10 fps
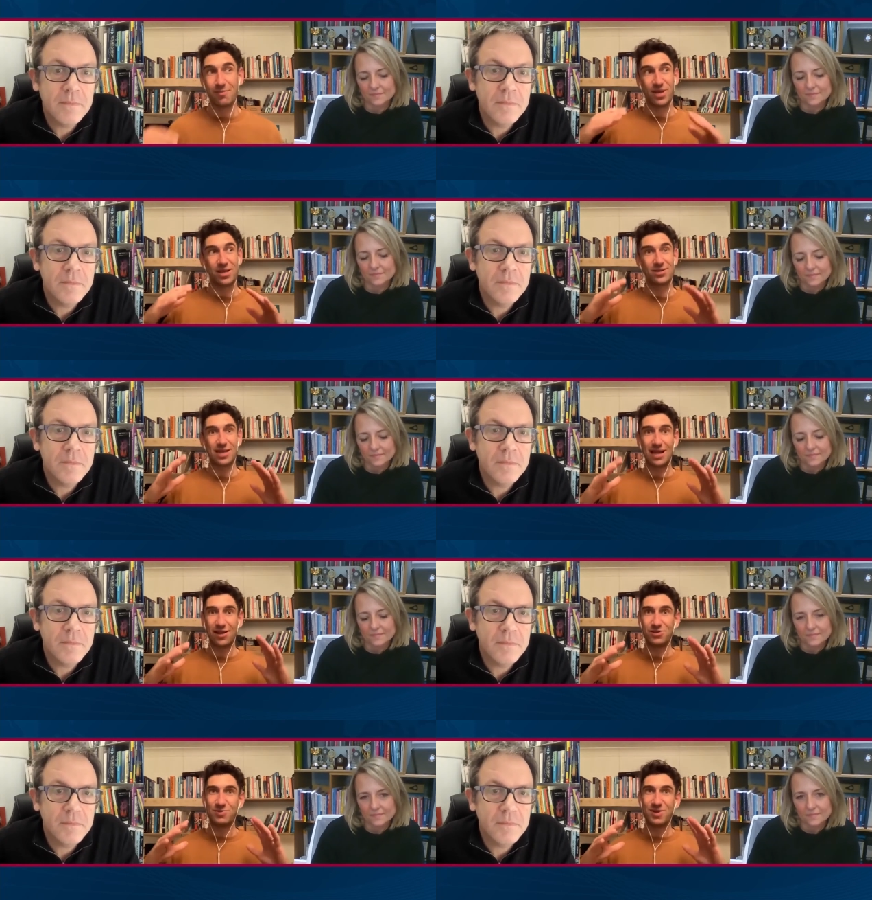Speaker 1: because it
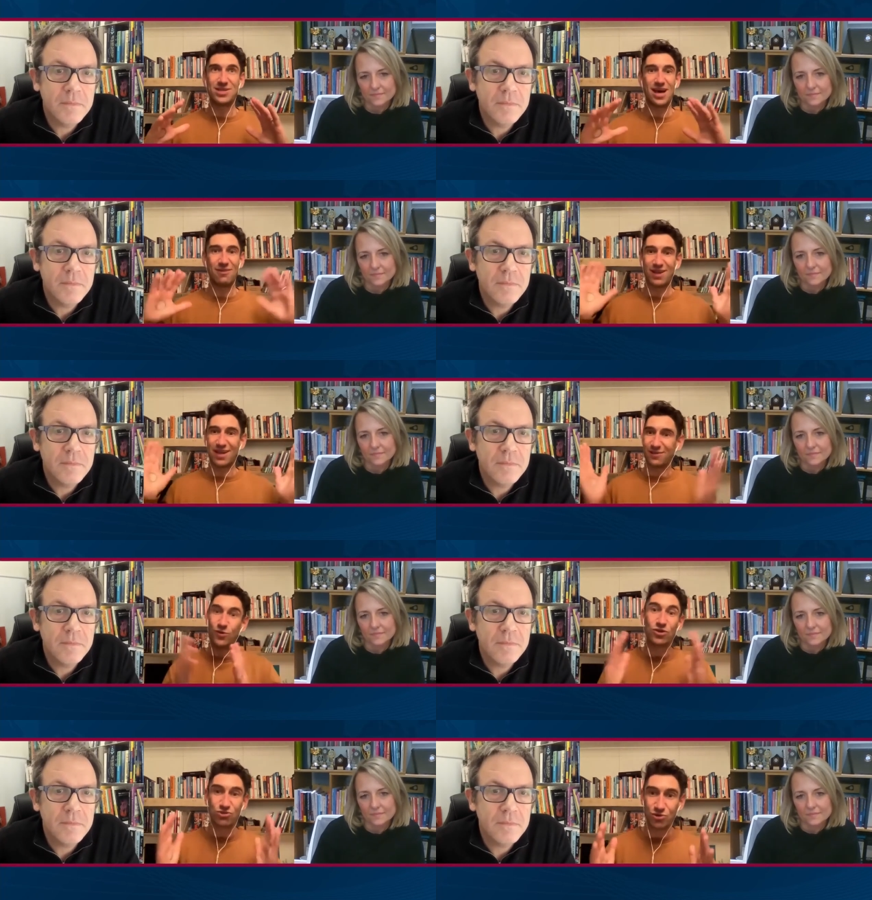allows me to have like
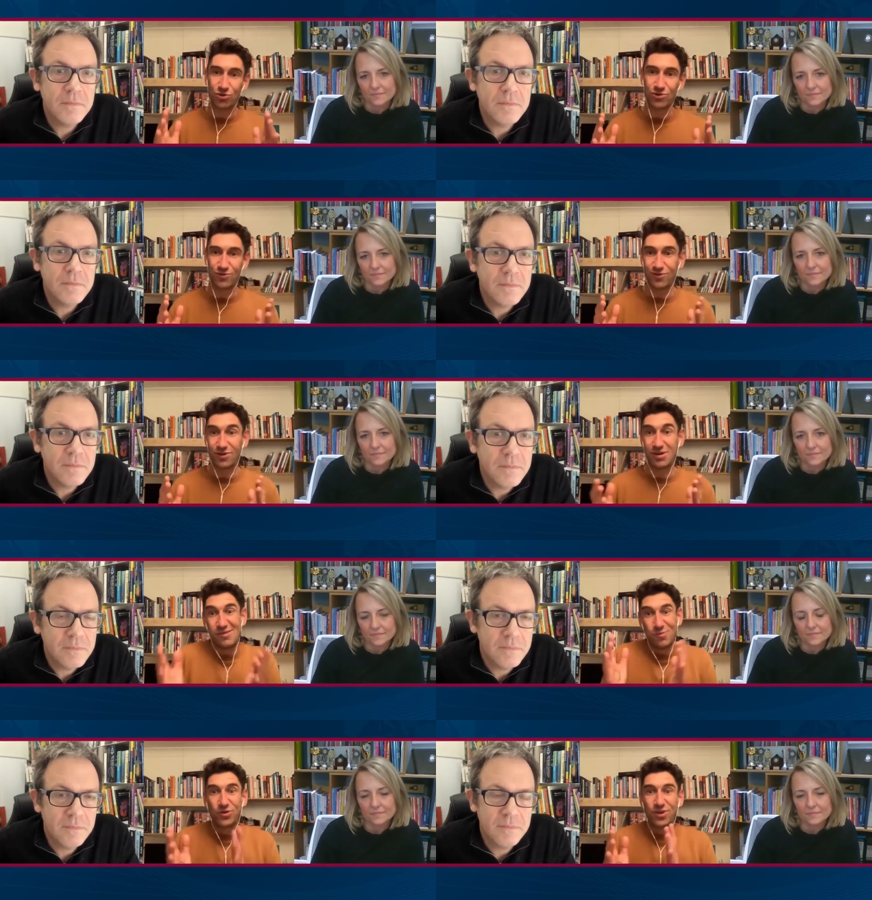full control over
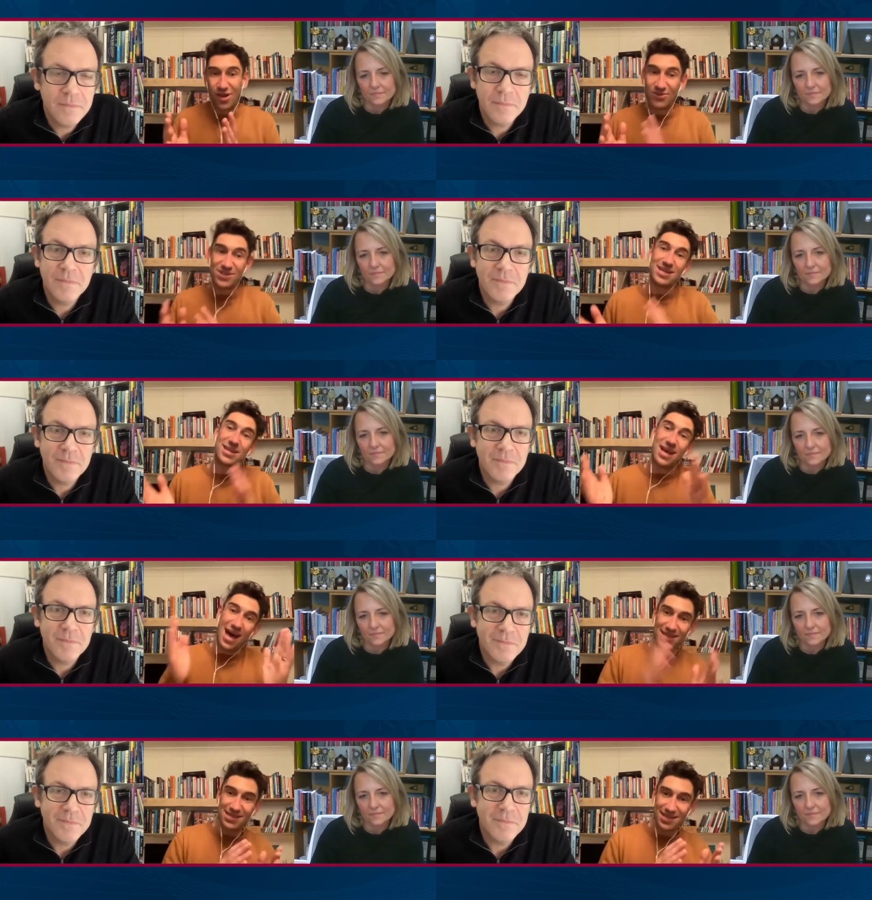both the content
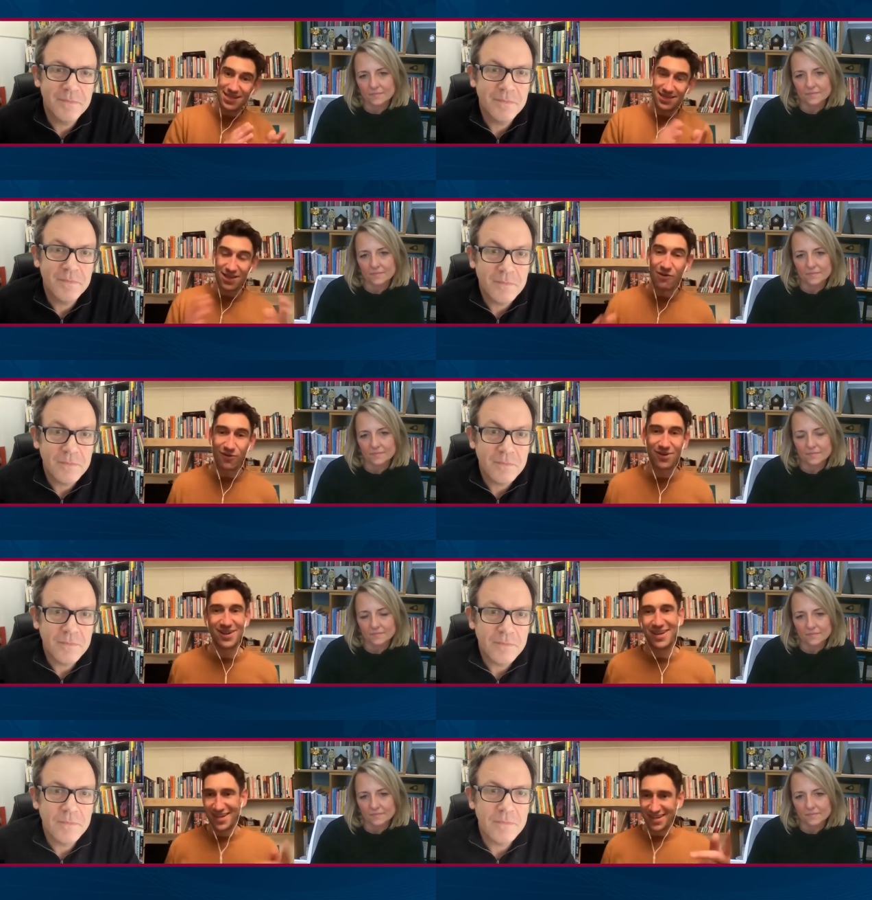and the, the cover.
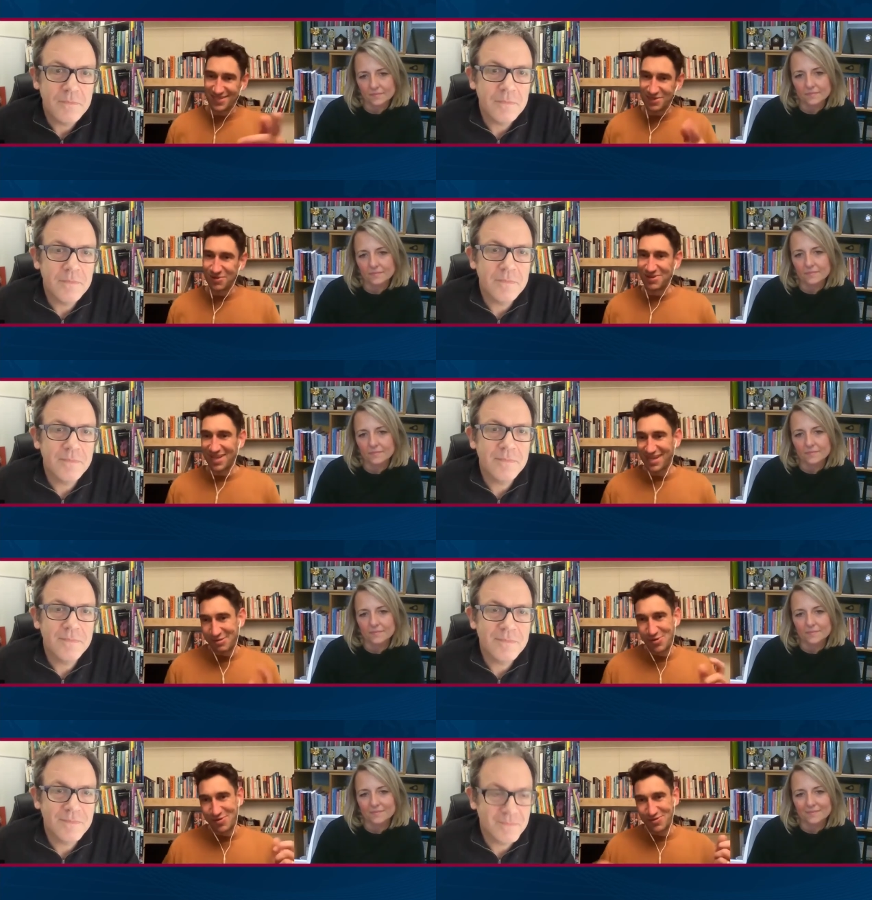And so like
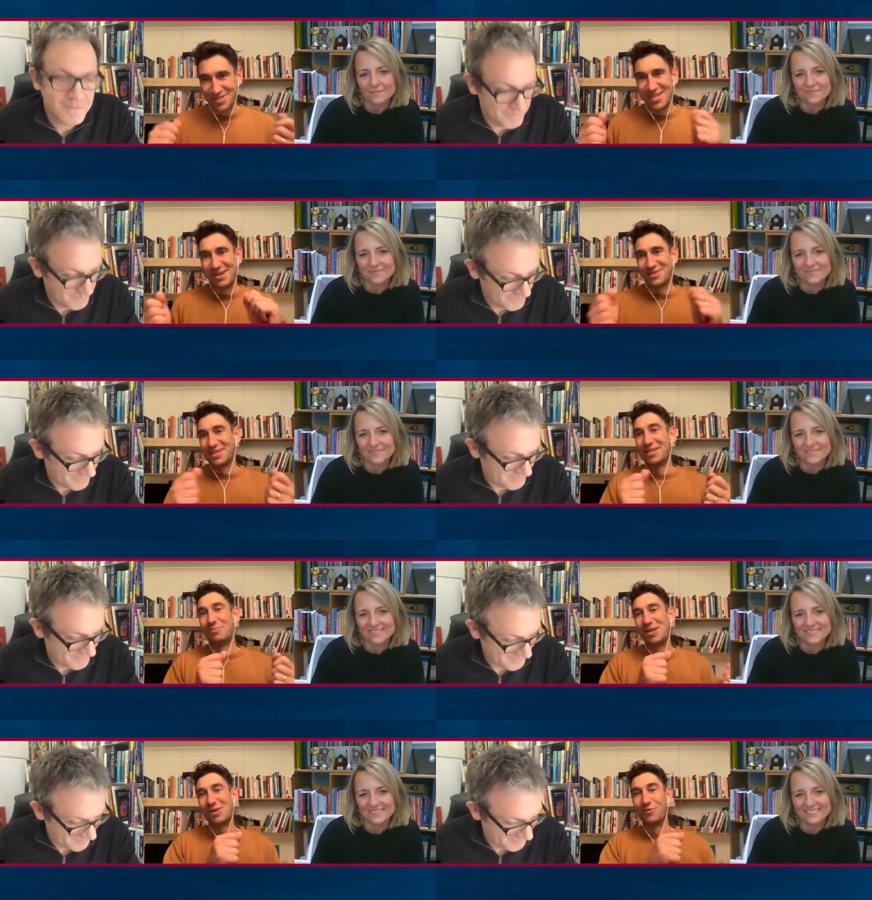what you've seen there is a little
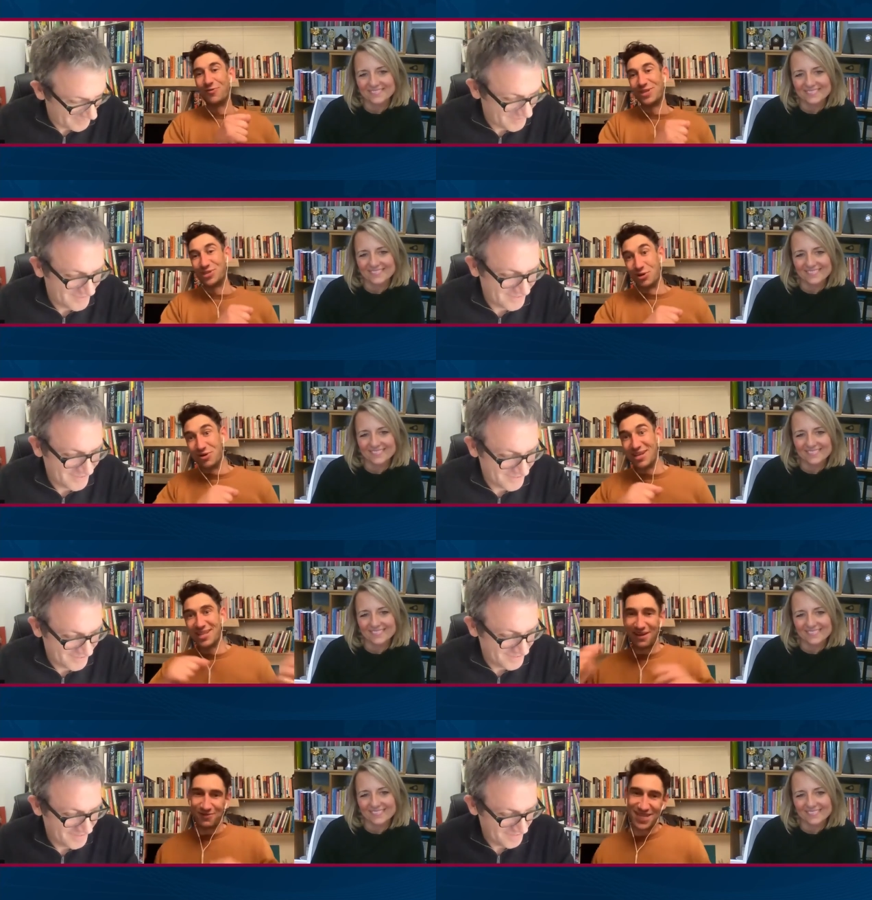bit of the journey
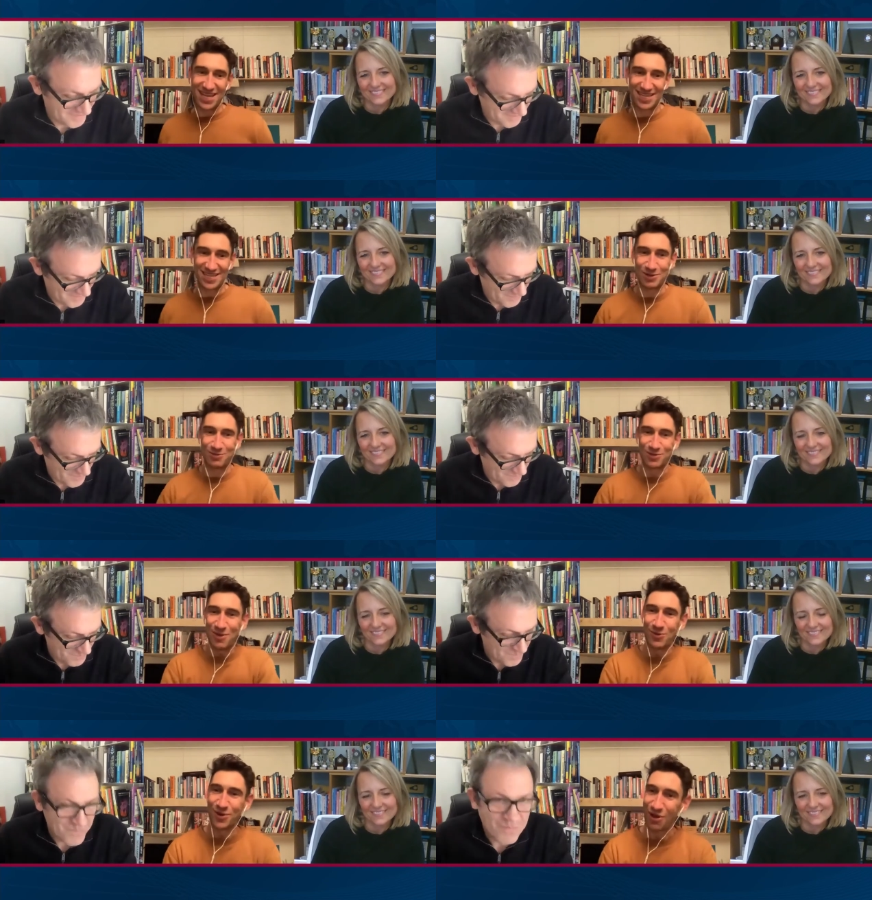that I've taken in terms of
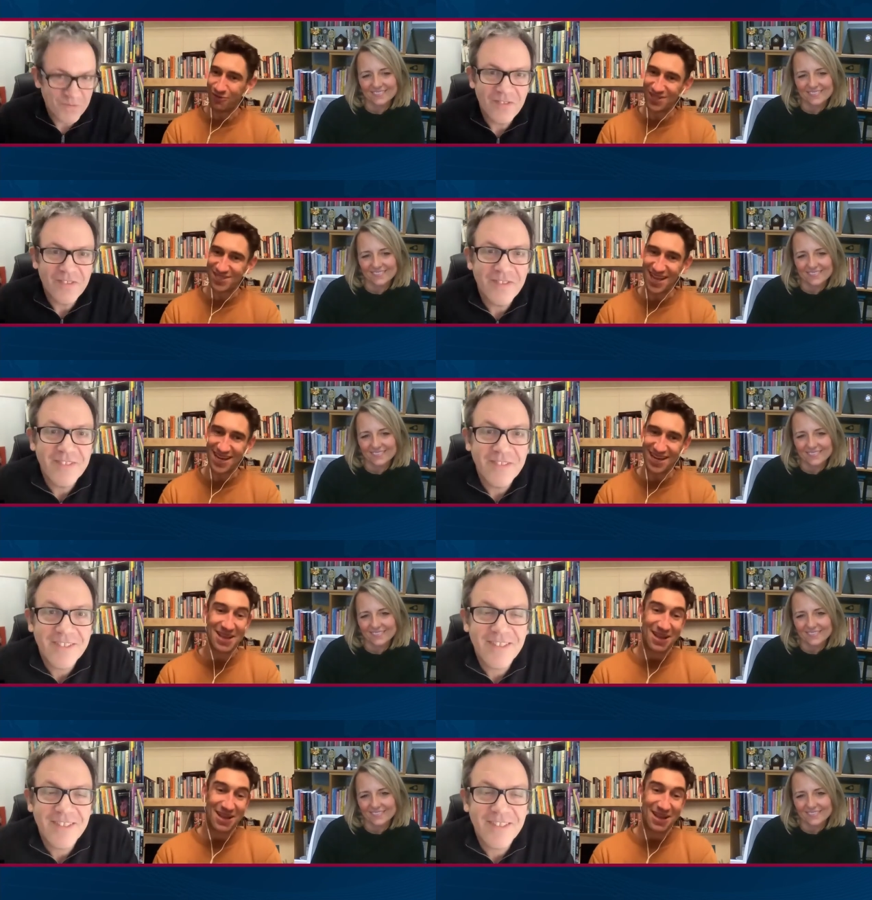my own cover design.